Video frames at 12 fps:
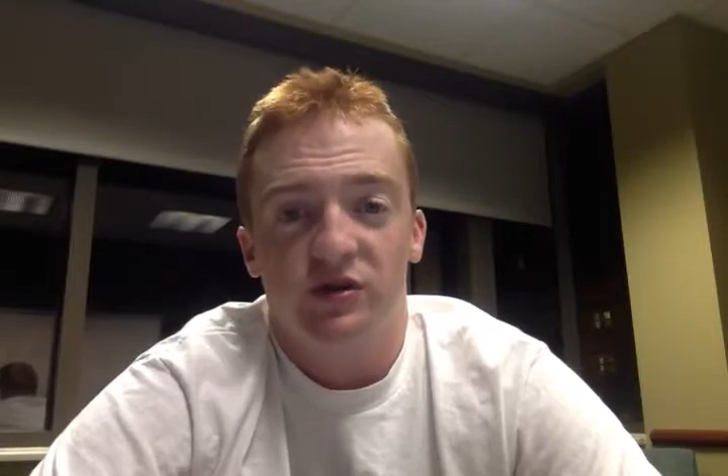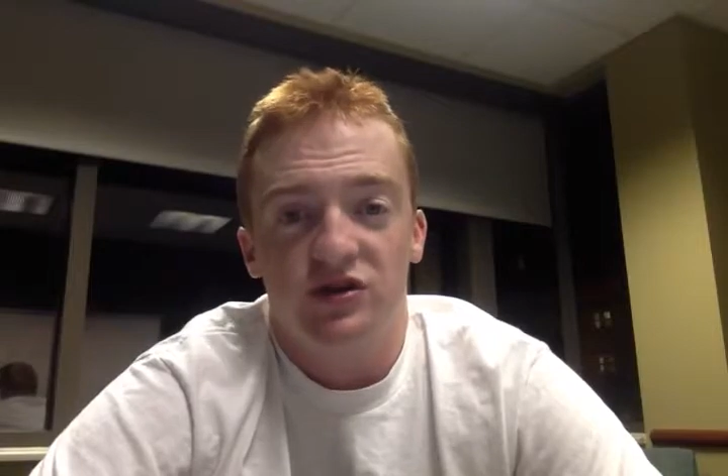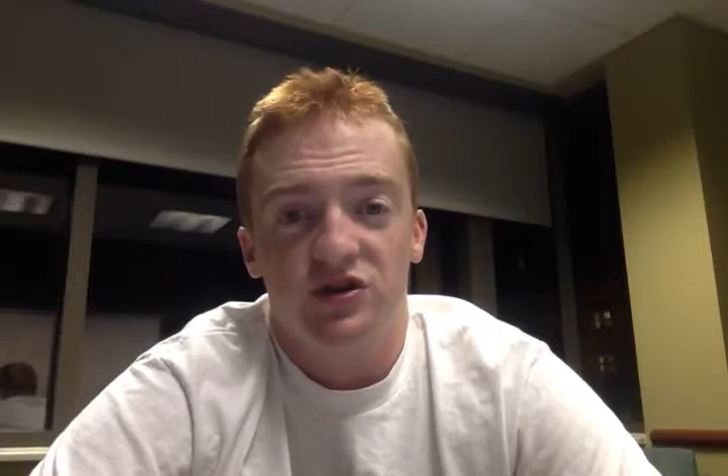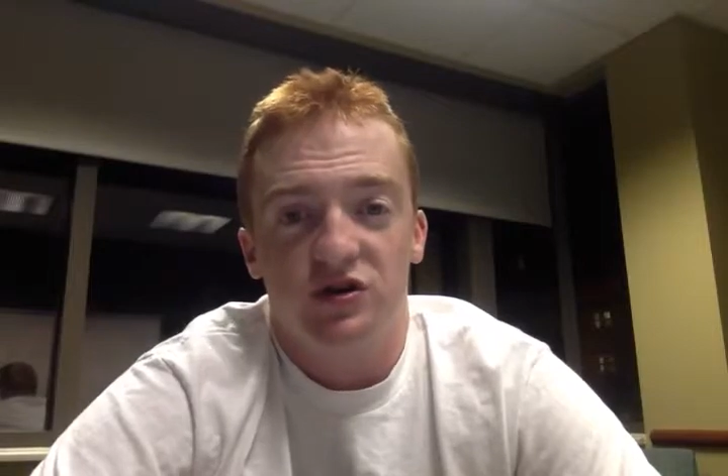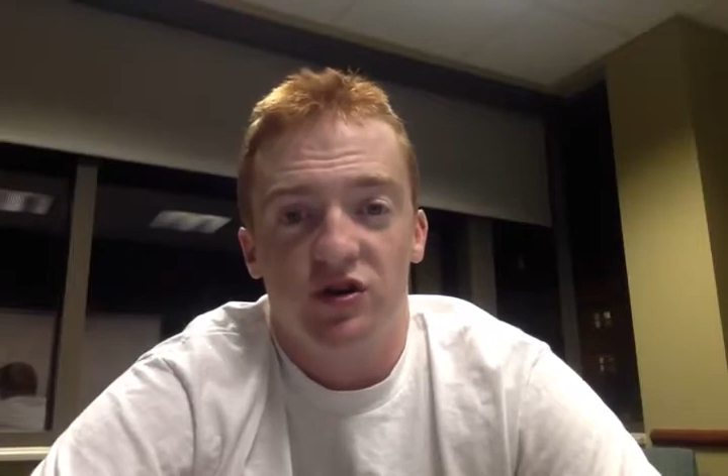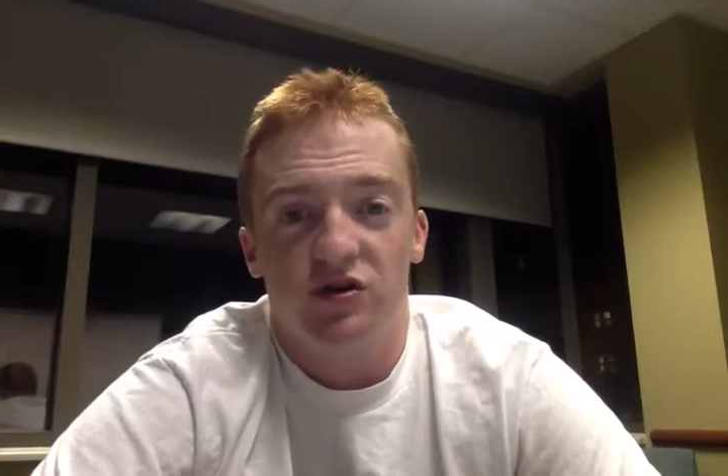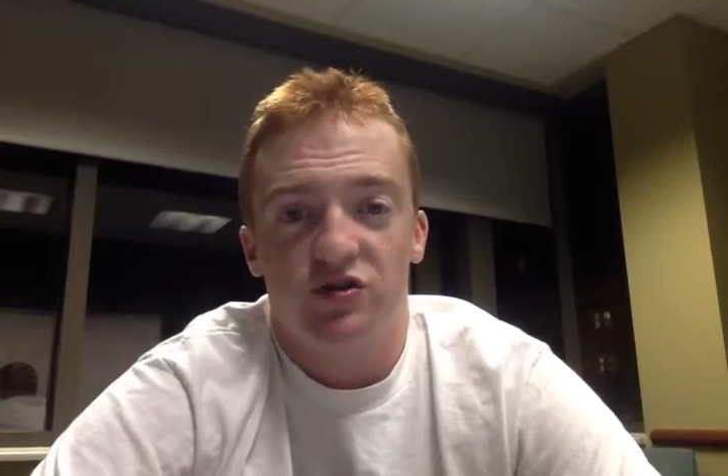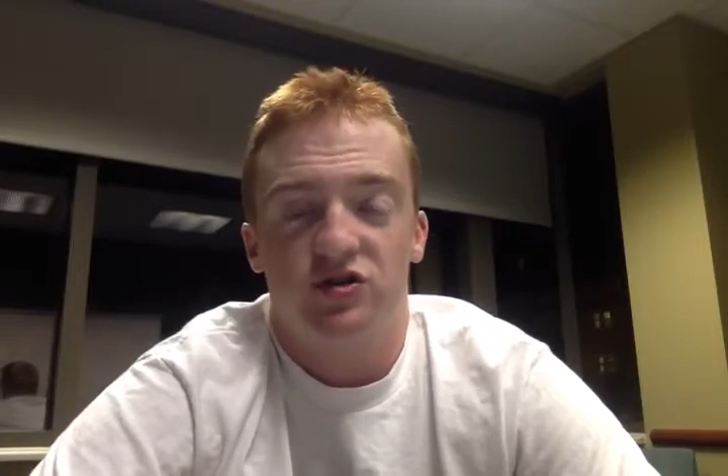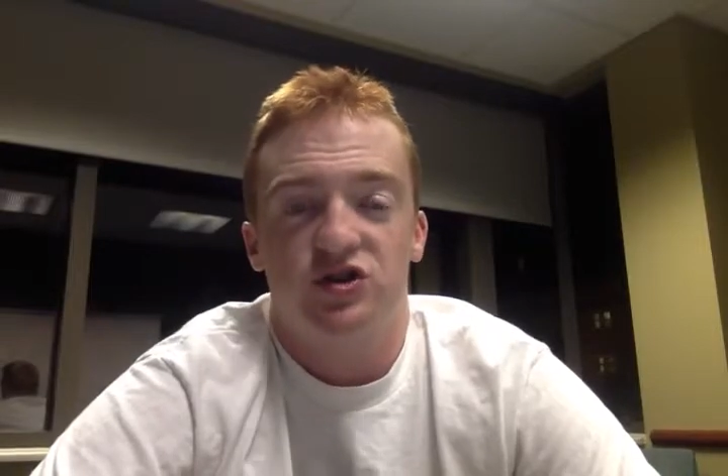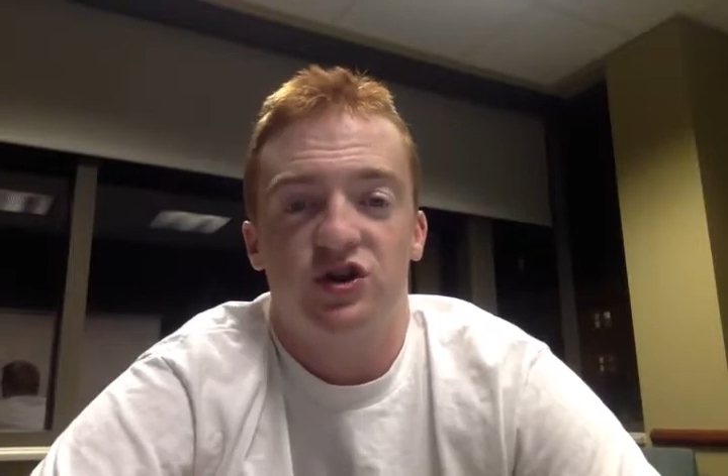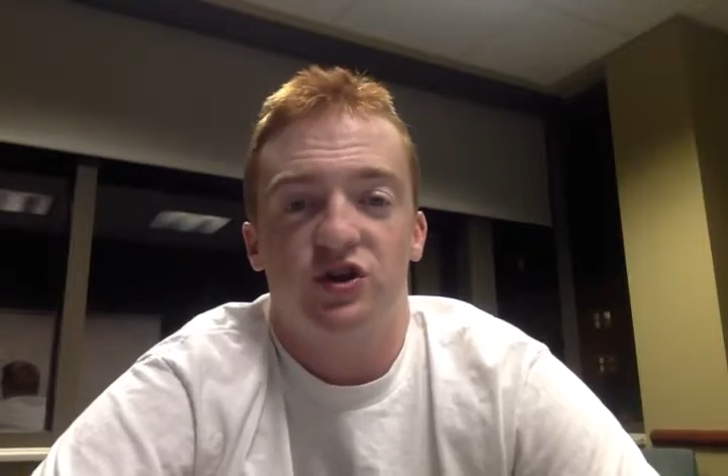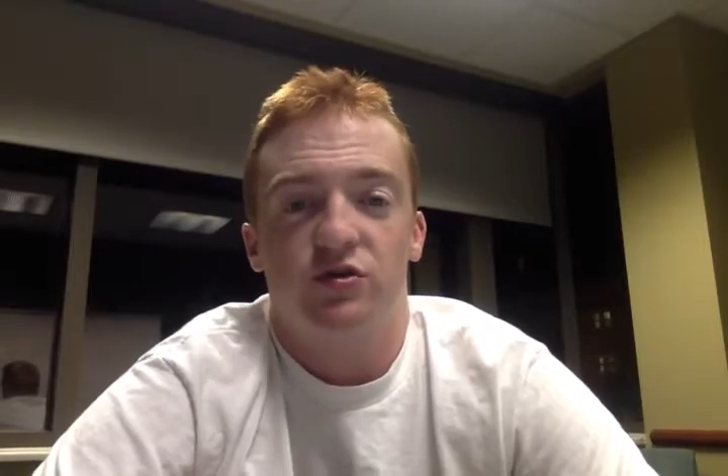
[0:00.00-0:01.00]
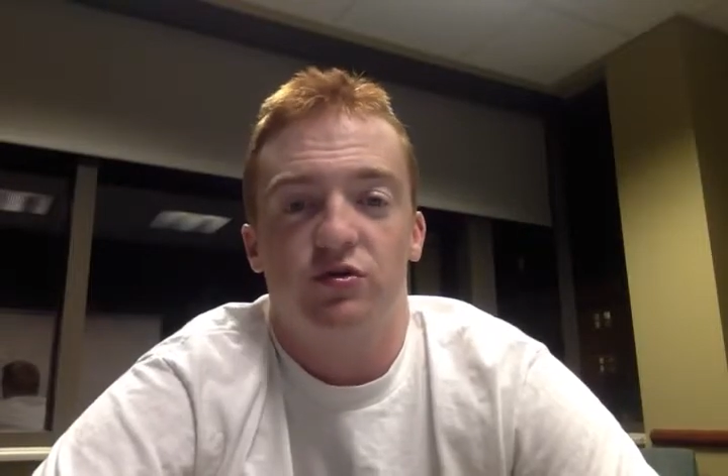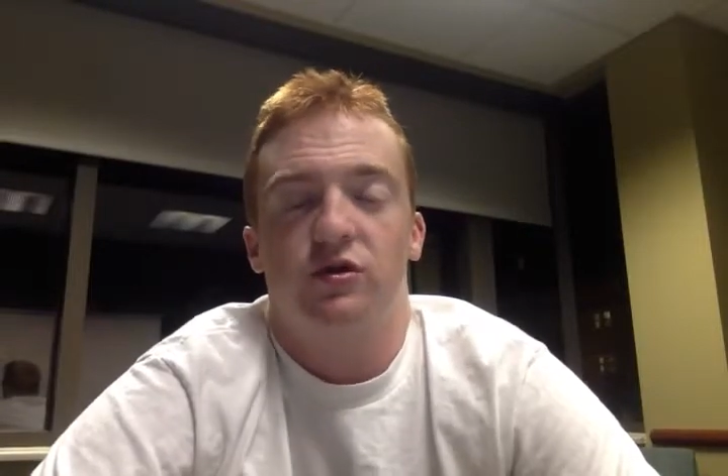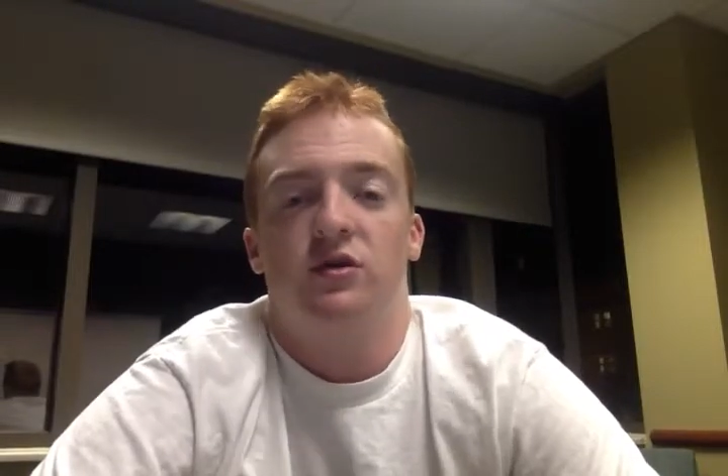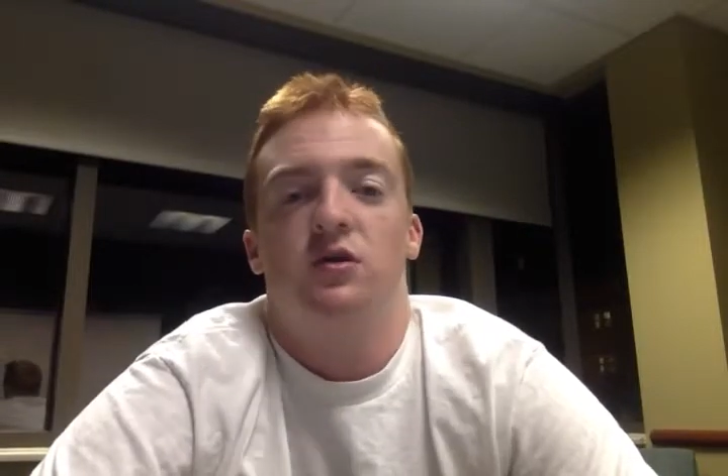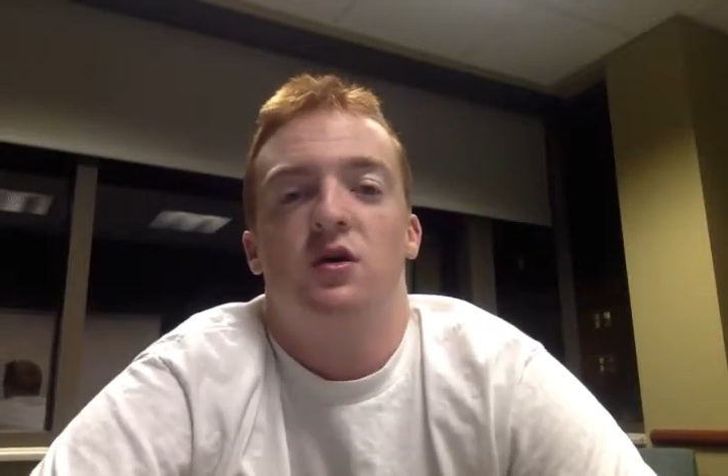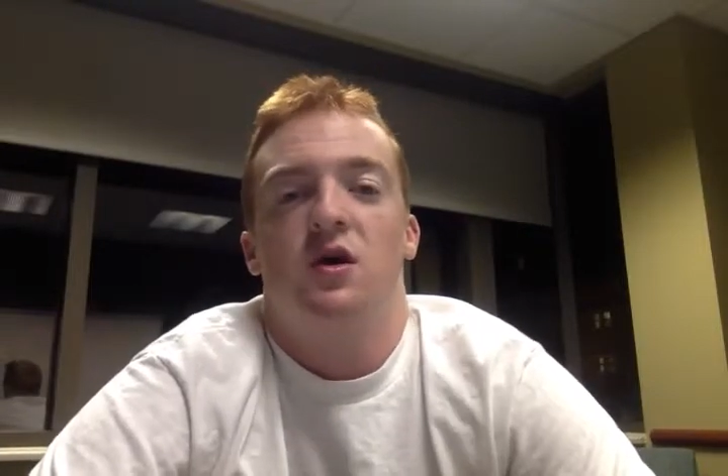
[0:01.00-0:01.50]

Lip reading: this year under Jay Gruden.